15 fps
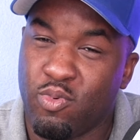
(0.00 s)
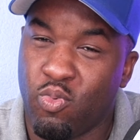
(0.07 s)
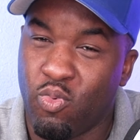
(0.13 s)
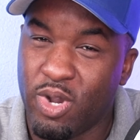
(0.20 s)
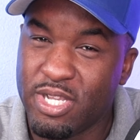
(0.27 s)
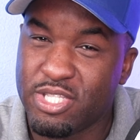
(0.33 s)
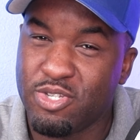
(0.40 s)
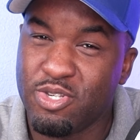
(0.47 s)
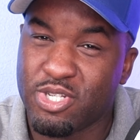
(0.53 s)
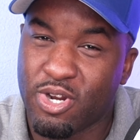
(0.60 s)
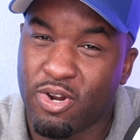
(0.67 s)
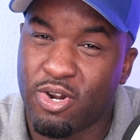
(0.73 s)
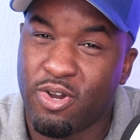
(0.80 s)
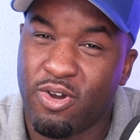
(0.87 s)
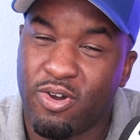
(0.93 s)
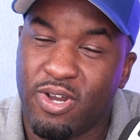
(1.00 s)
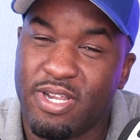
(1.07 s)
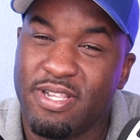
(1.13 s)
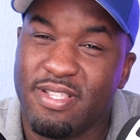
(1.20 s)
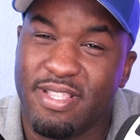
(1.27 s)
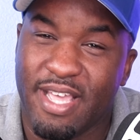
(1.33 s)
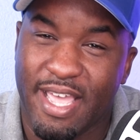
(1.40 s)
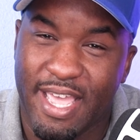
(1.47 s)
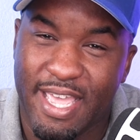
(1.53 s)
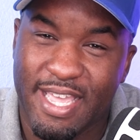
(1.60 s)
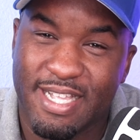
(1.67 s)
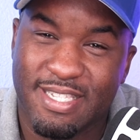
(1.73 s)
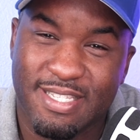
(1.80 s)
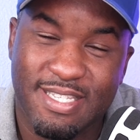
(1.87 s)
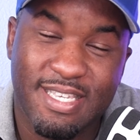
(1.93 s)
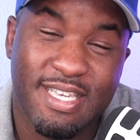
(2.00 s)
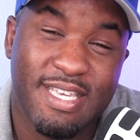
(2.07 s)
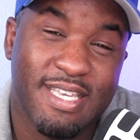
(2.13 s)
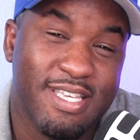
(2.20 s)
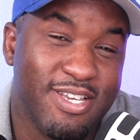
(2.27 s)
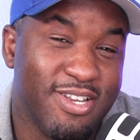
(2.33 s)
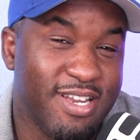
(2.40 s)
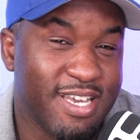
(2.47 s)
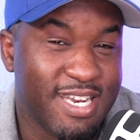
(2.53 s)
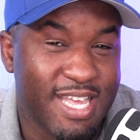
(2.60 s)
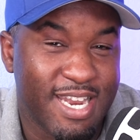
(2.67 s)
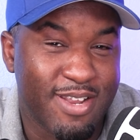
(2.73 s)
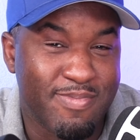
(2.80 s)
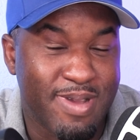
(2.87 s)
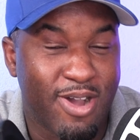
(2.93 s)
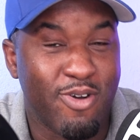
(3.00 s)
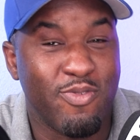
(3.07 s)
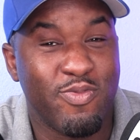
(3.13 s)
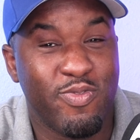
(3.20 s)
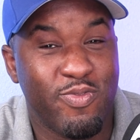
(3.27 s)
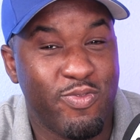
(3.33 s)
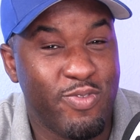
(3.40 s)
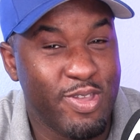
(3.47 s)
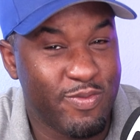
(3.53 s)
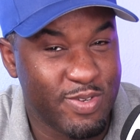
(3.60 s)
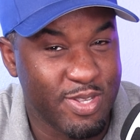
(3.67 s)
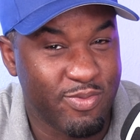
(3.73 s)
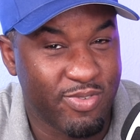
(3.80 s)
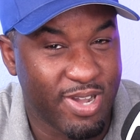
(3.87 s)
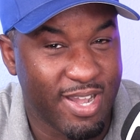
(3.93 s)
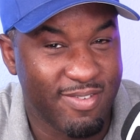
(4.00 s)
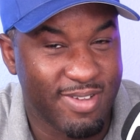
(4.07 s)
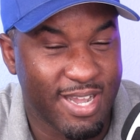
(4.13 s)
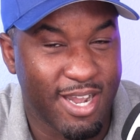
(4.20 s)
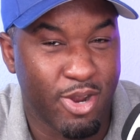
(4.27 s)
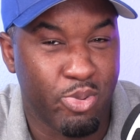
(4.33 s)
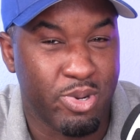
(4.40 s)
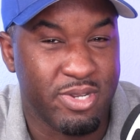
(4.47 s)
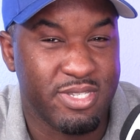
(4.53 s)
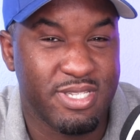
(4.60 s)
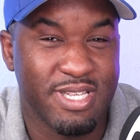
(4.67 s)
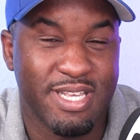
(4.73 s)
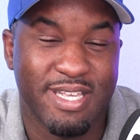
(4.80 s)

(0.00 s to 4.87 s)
Once you turn on the ANC, you're looking at about 55 hours.